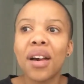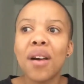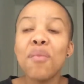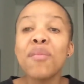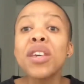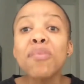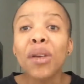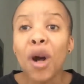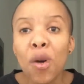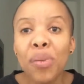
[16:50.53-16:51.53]
me
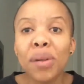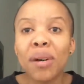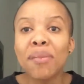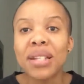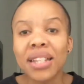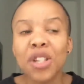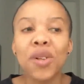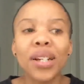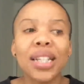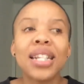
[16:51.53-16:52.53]
being open about my
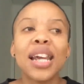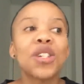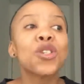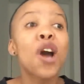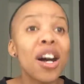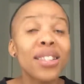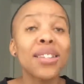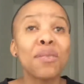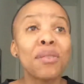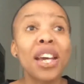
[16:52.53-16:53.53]
sexuality has
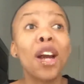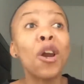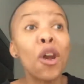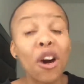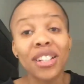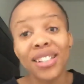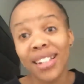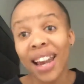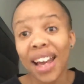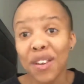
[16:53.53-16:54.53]
costed me a lot
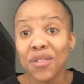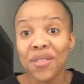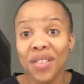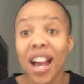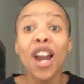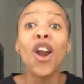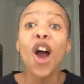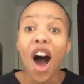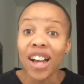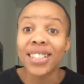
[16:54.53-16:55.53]
in life. A
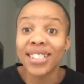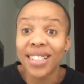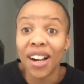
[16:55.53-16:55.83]
lot.